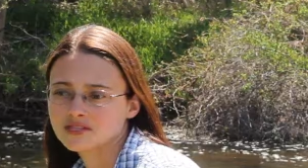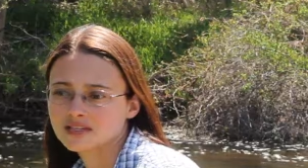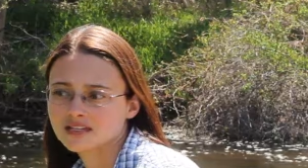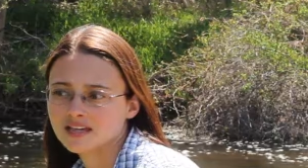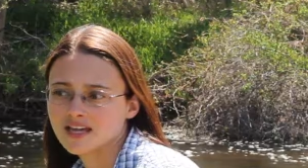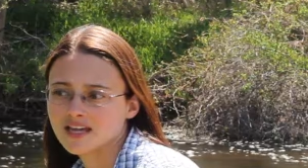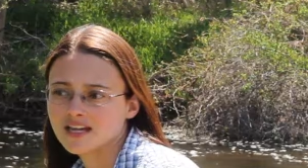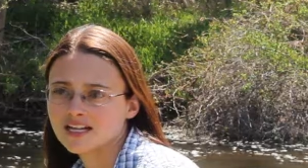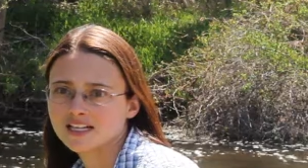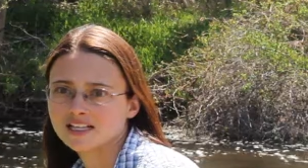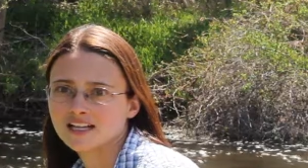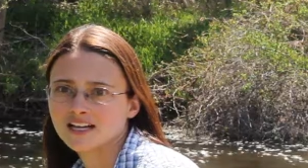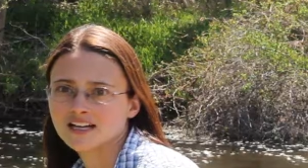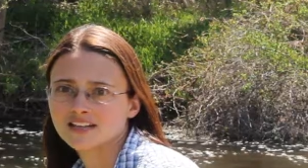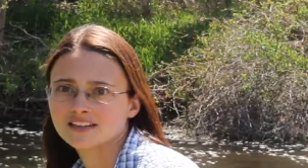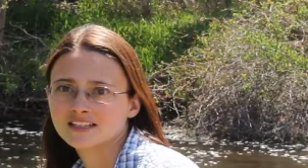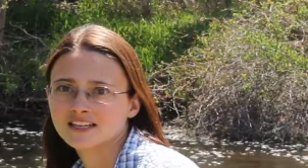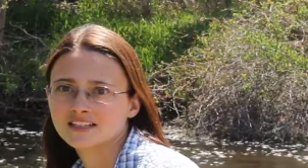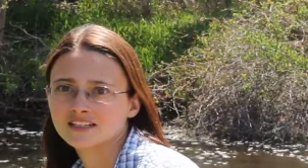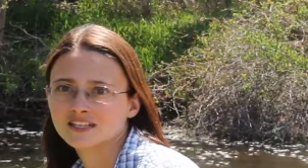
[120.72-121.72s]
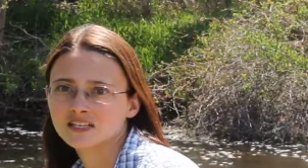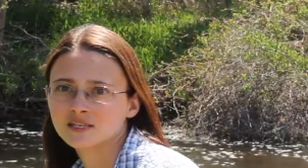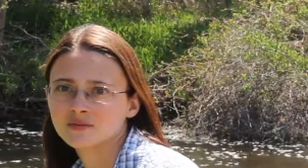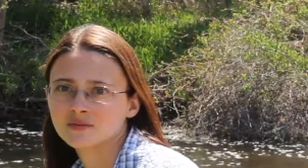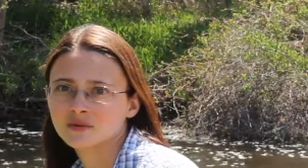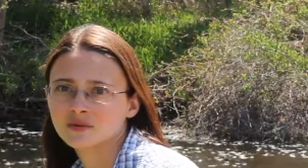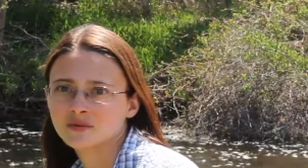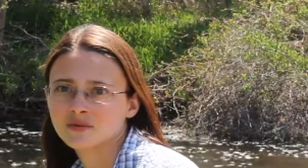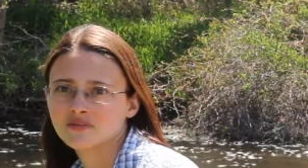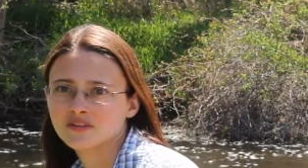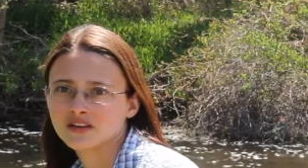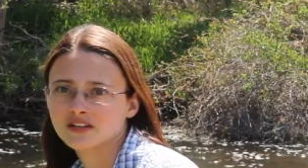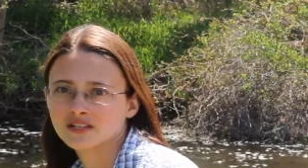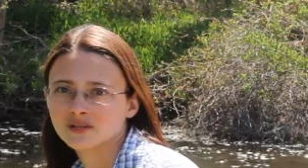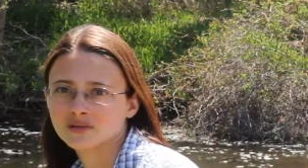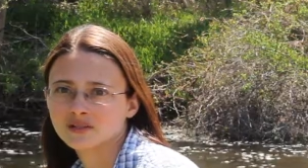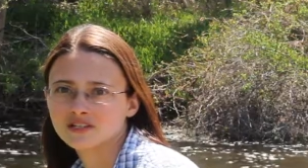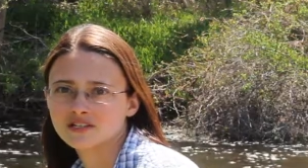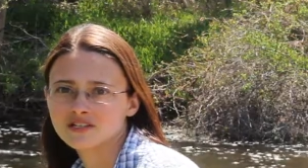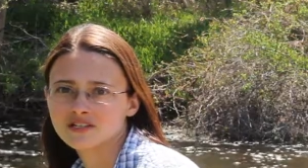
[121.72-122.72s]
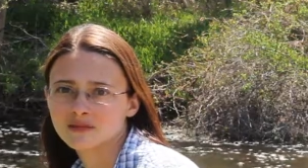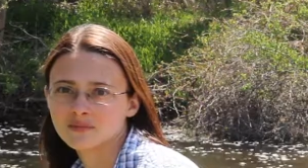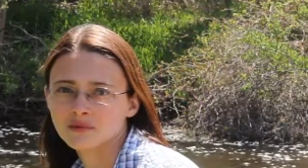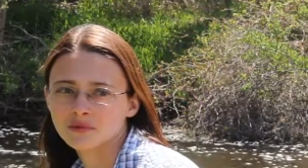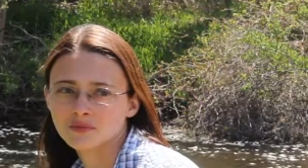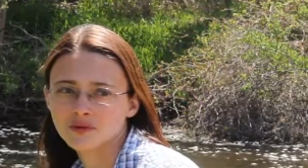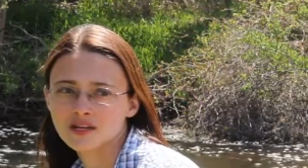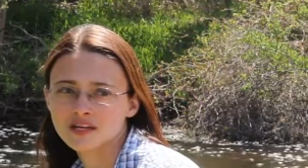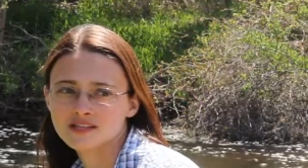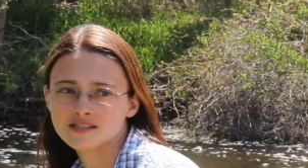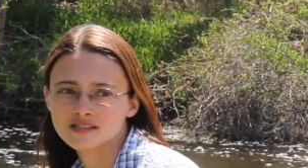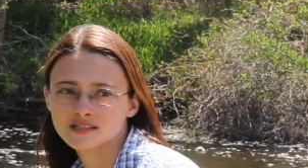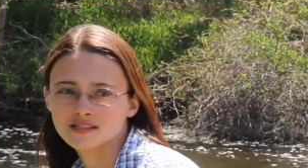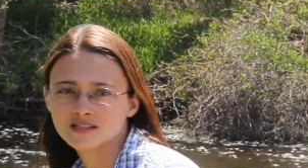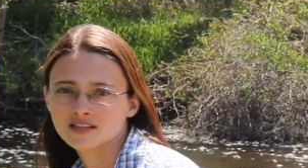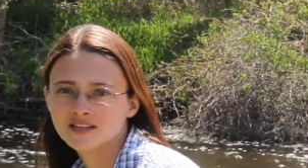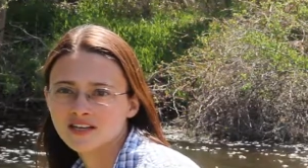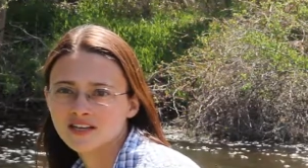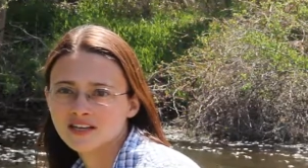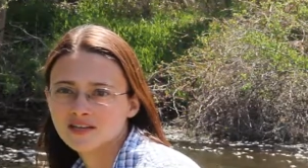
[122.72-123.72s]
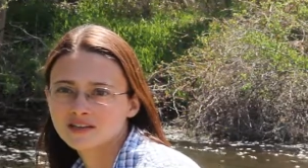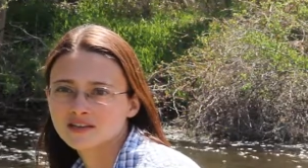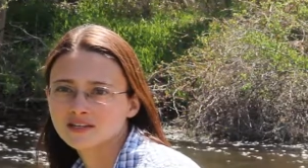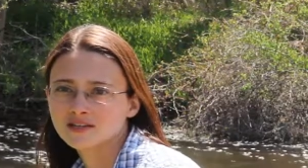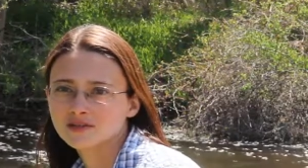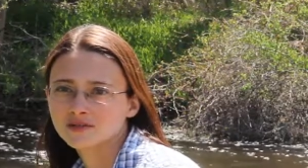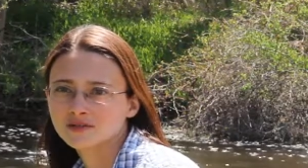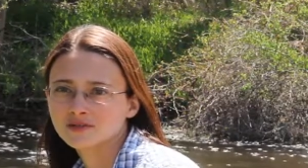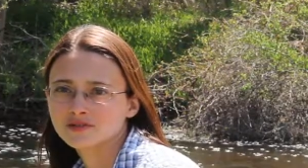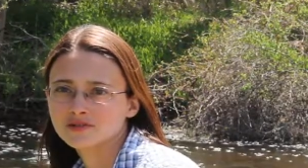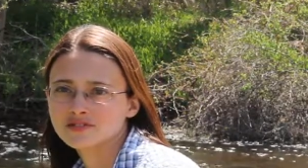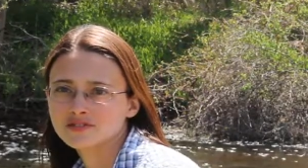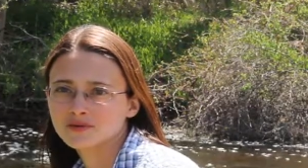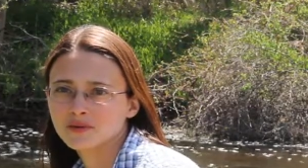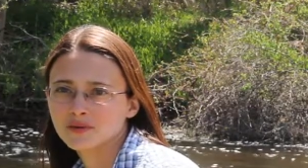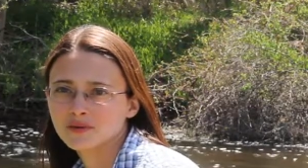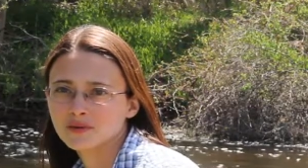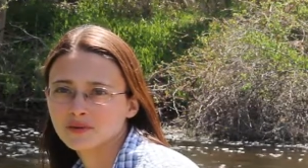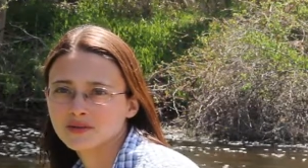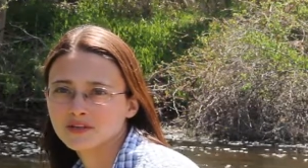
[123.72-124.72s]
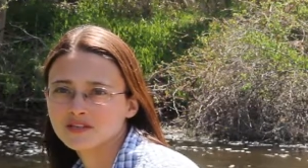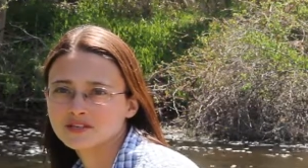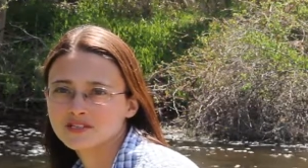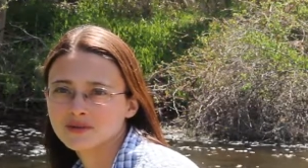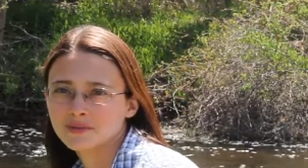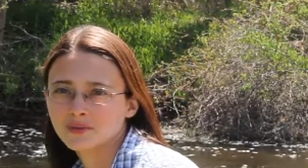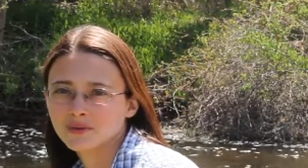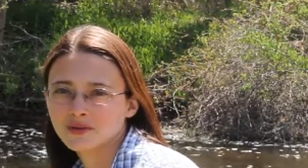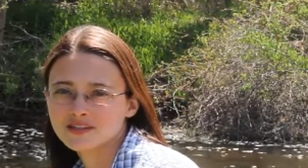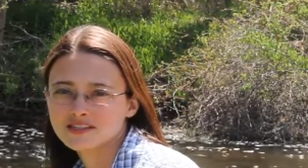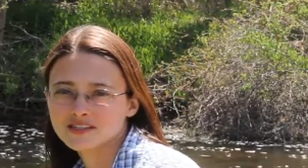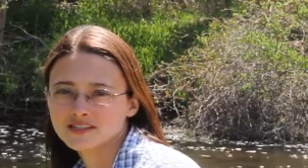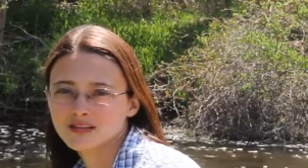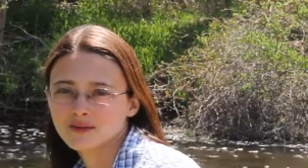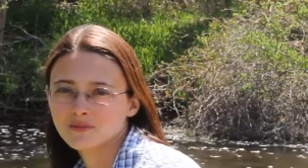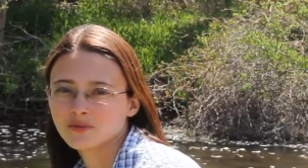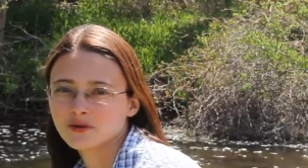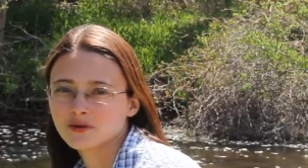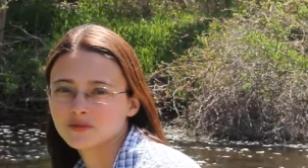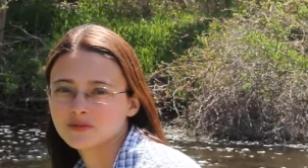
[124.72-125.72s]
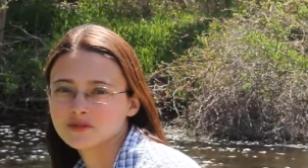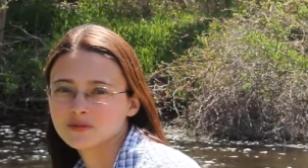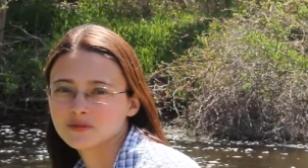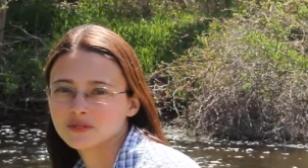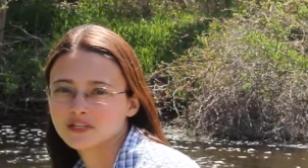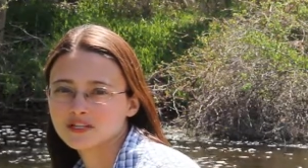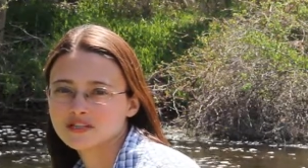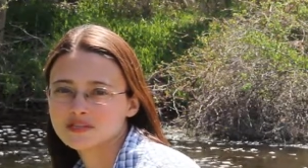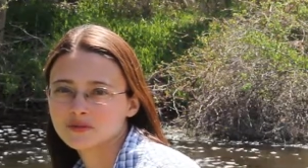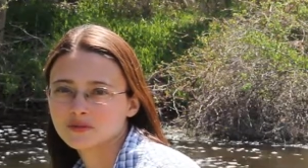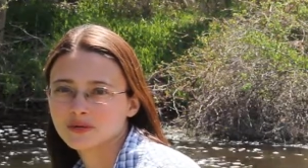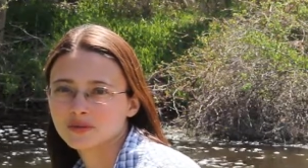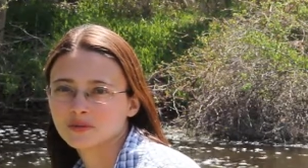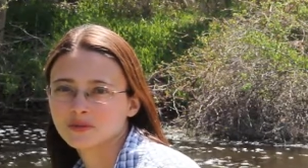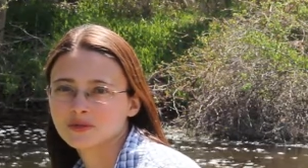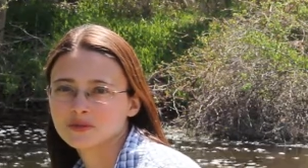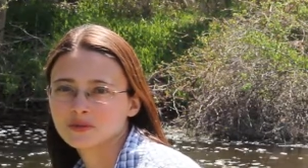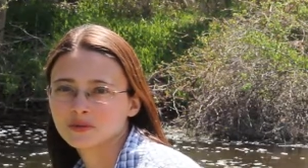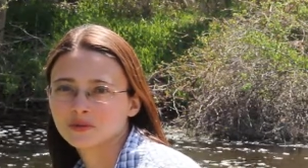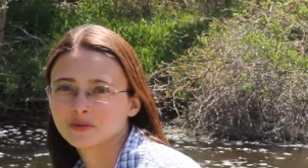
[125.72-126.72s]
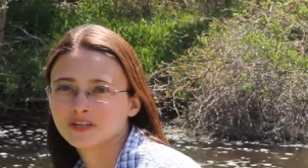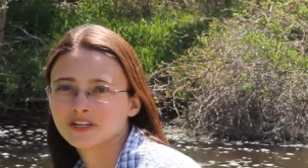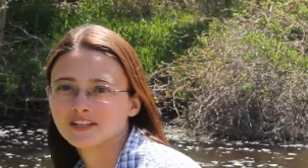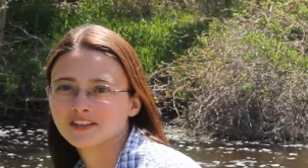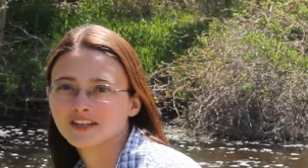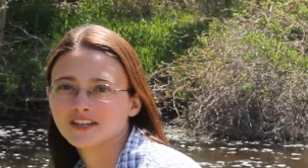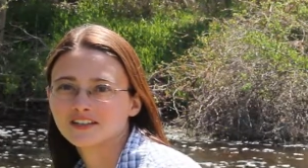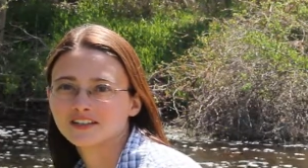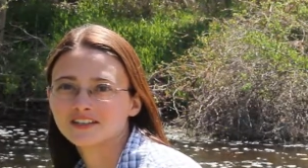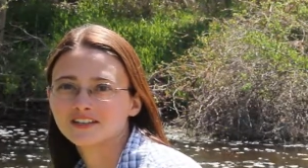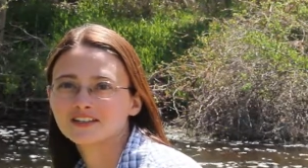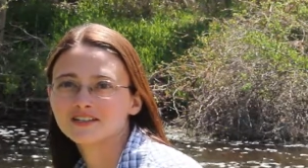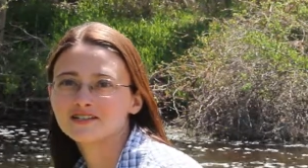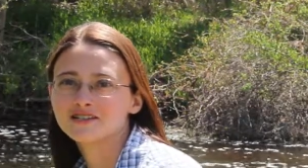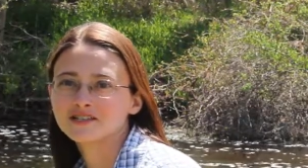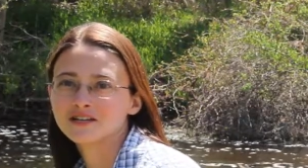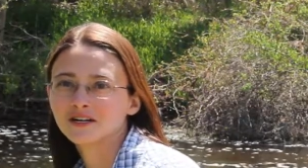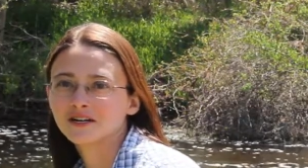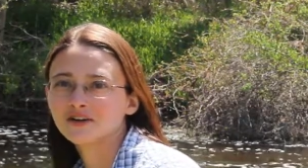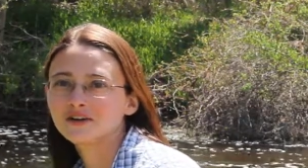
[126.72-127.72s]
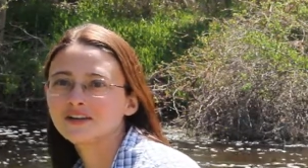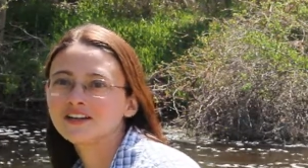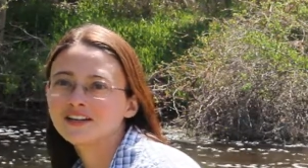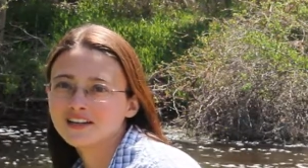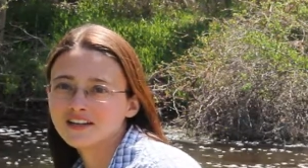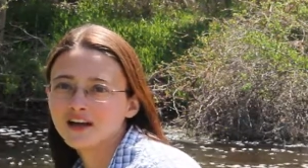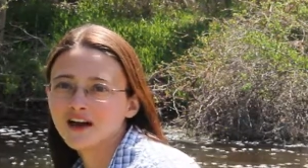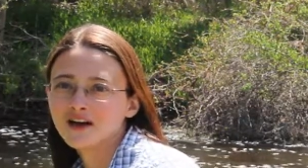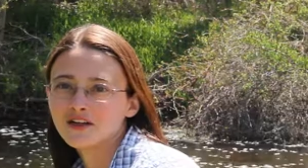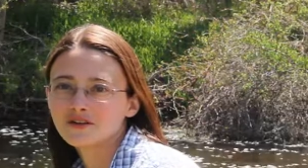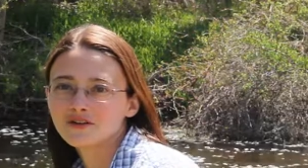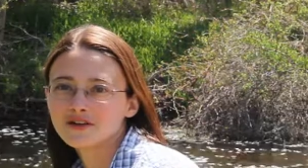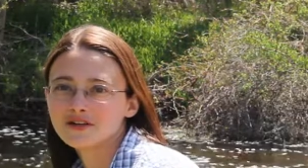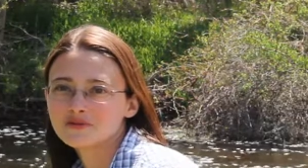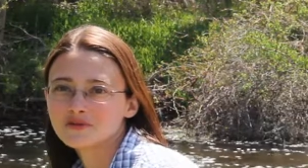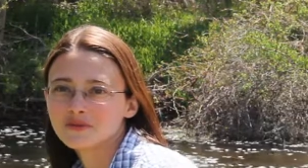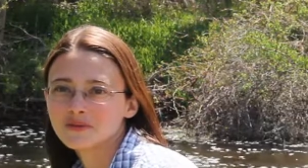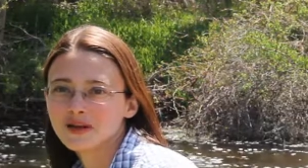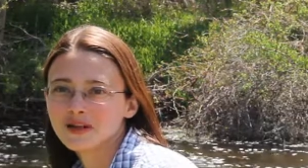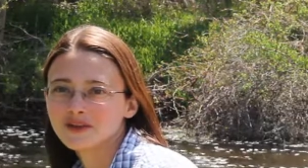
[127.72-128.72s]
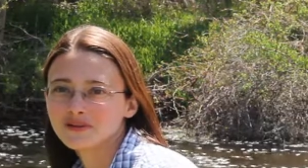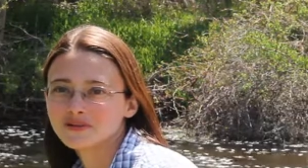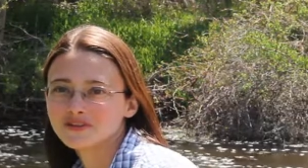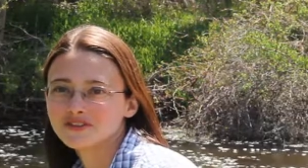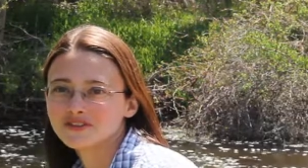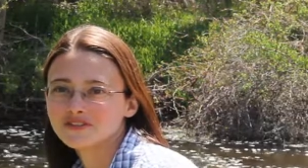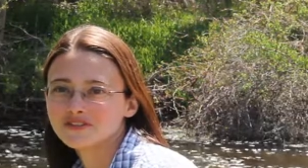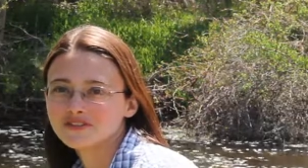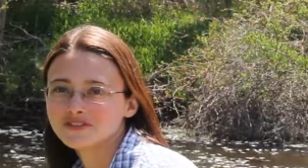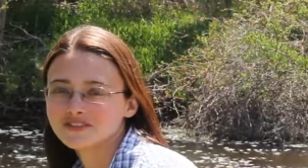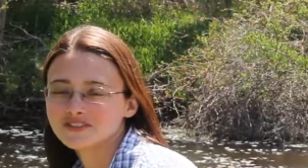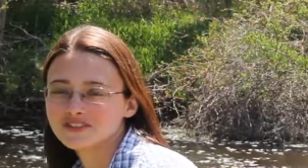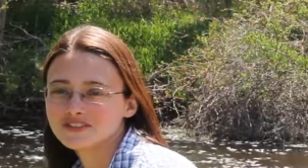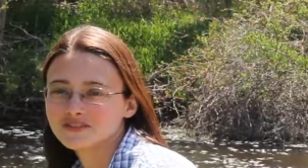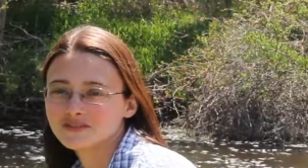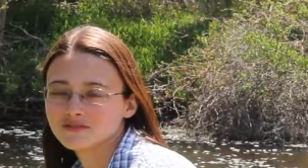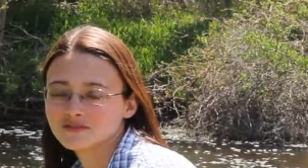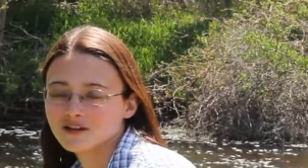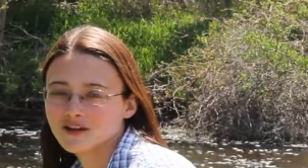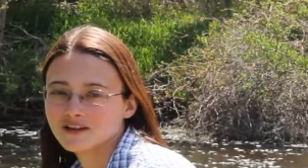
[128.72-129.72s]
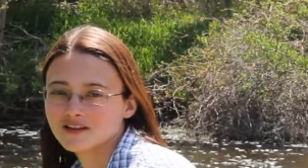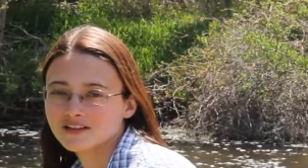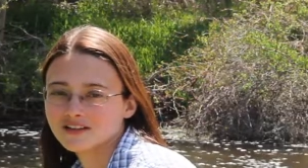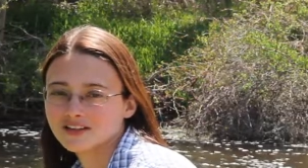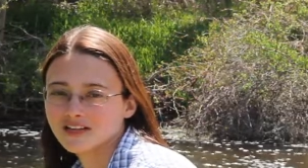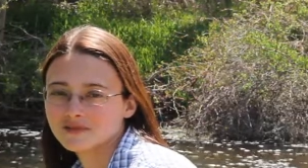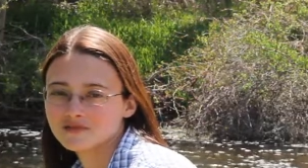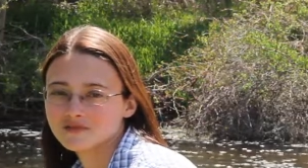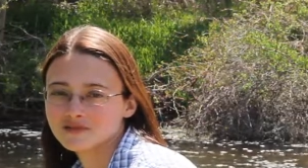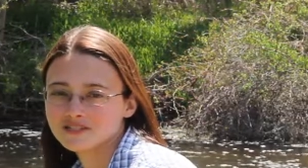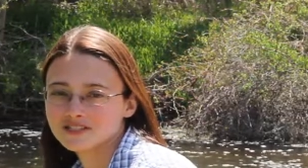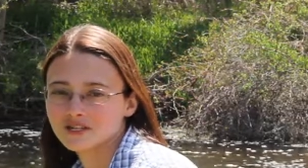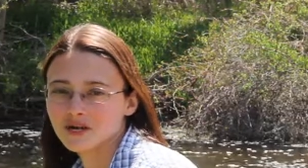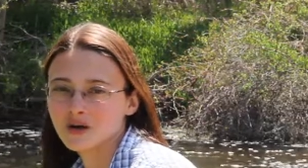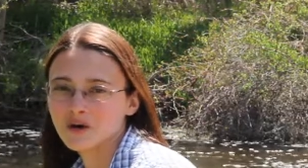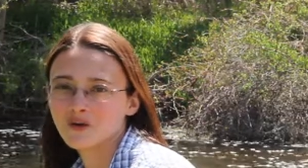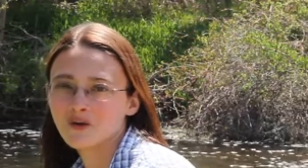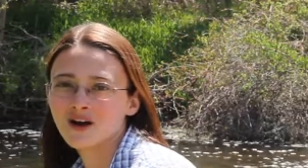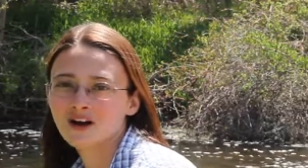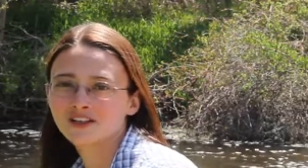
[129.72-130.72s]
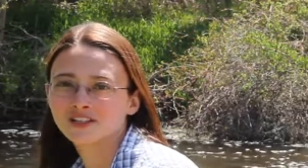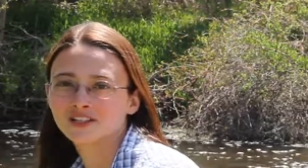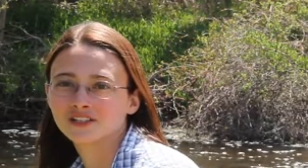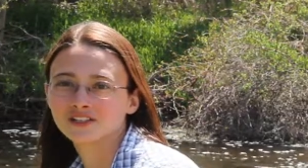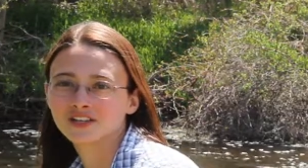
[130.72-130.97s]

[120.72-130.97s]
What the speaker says: like 8 o'clock that night when we finally went our separate ways, and I think the only reason why we went our separate ways at that point was because the Red Wings were playing that night. So otherwise we probably would have kept walking